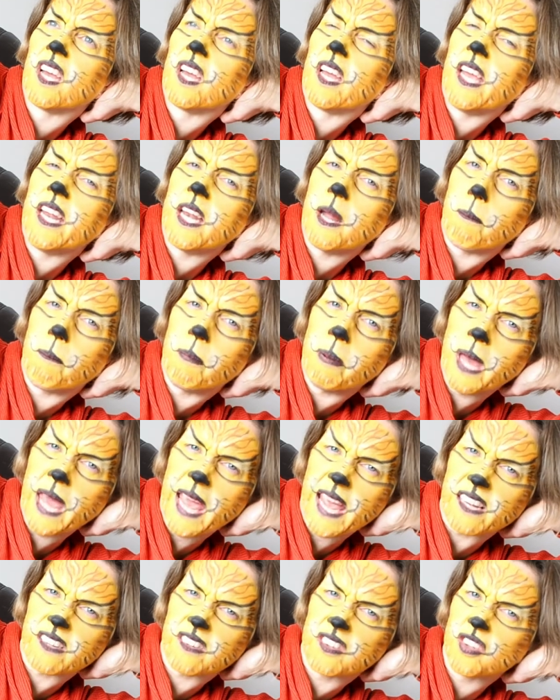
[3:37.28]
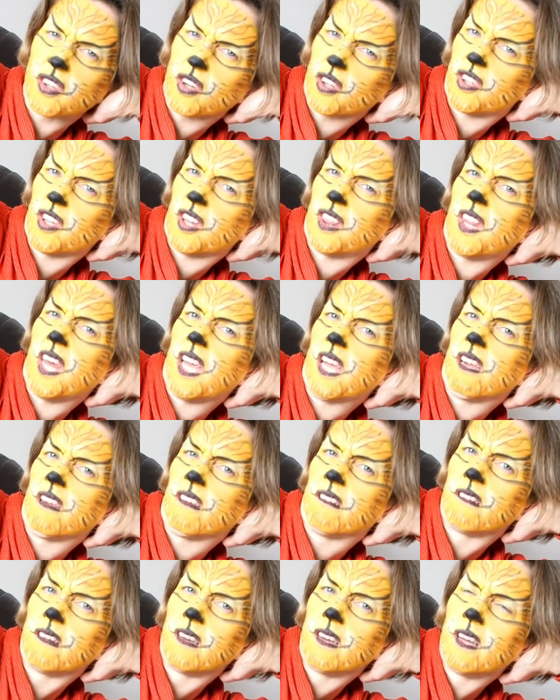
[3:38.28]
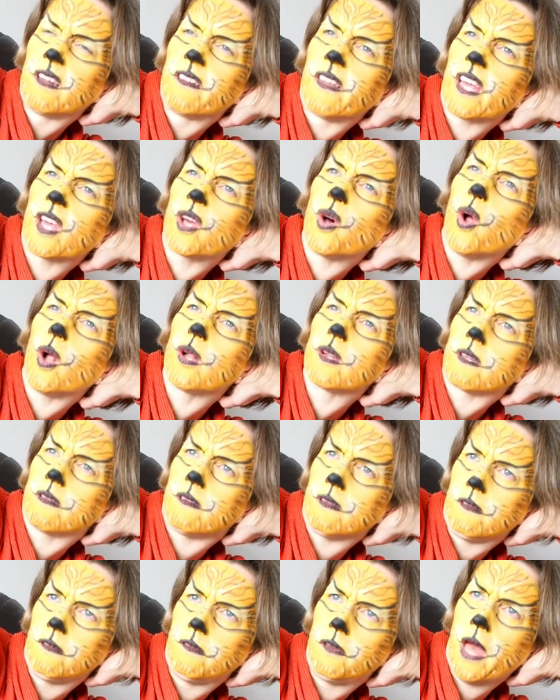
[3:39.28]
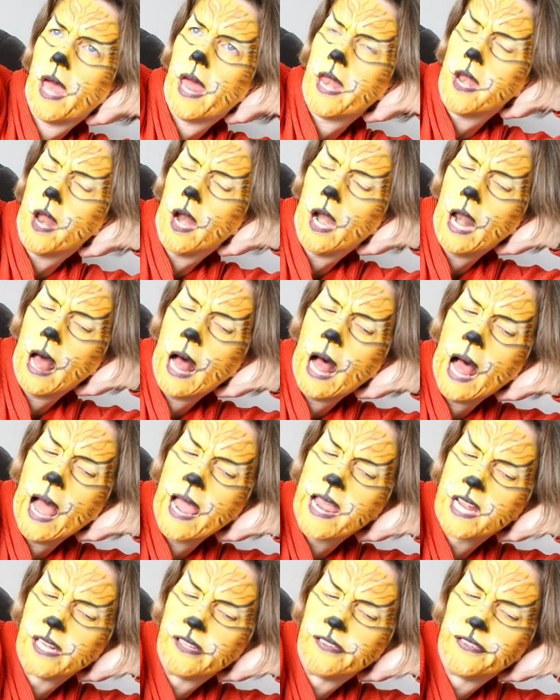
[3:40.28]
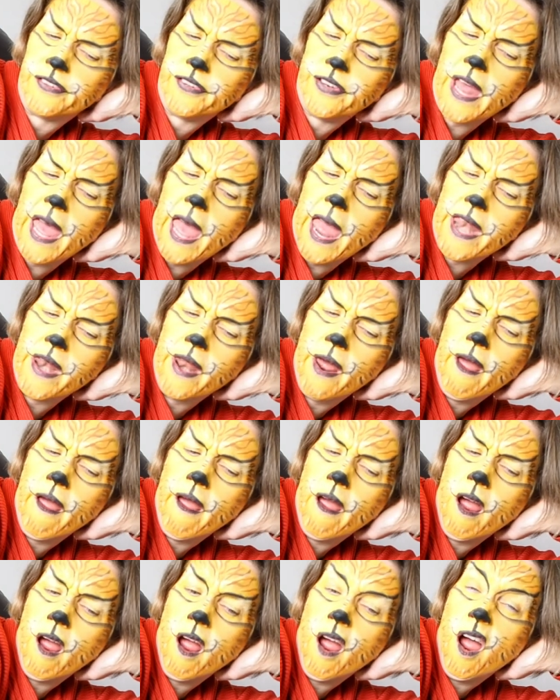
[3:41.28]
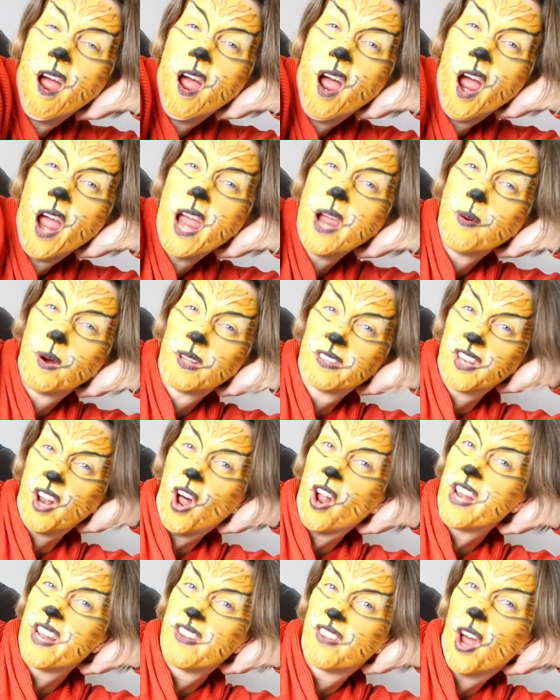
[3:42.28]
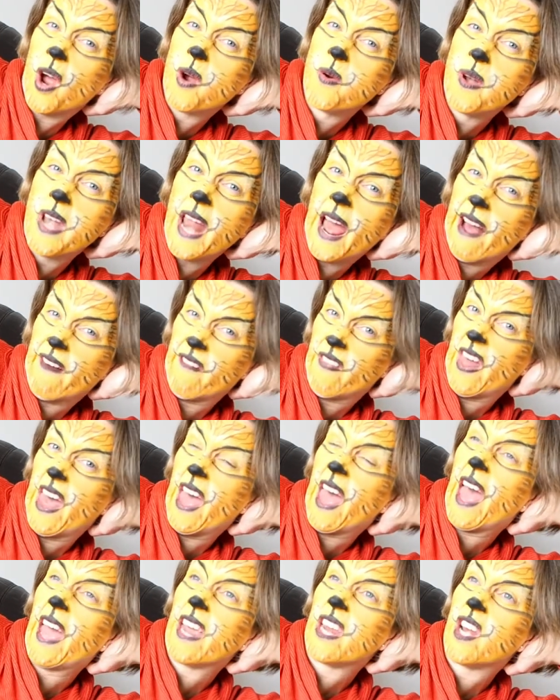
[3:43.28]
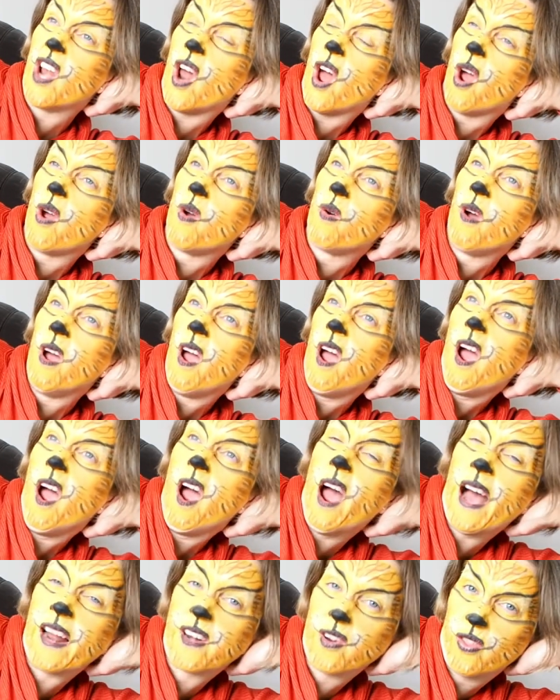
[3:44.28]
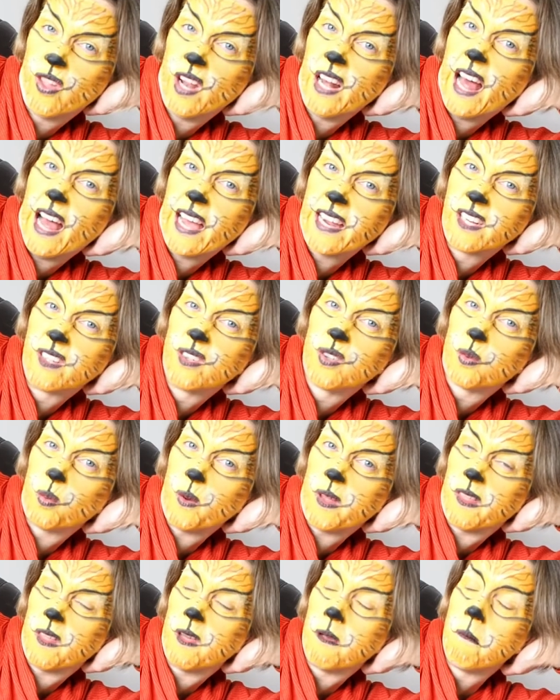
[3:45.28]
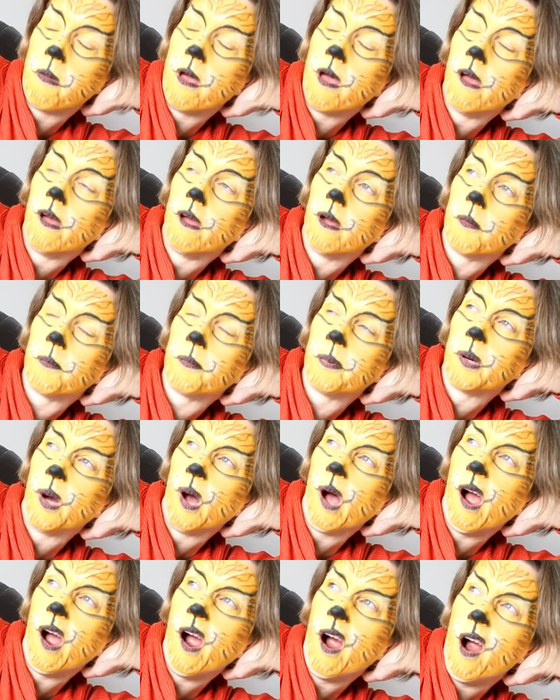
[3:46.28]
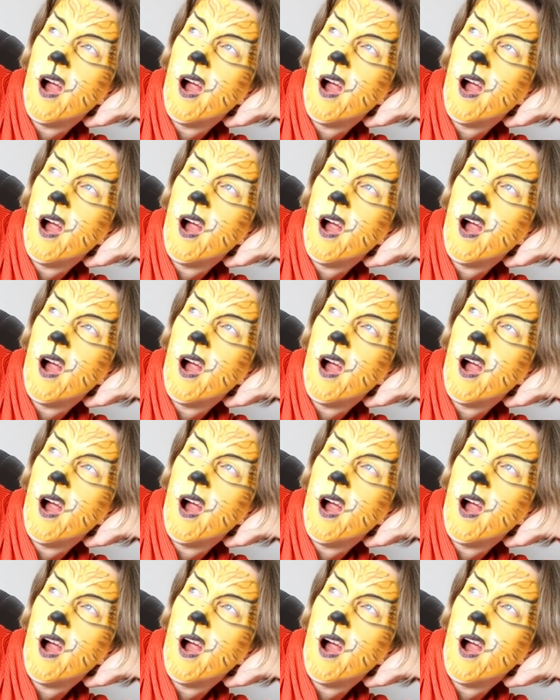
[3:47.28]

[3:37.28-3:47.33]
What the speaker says: pit sort of thing. They called it a den, a lion's den. He wasn't on his own down there, you know. Had other lions with him. But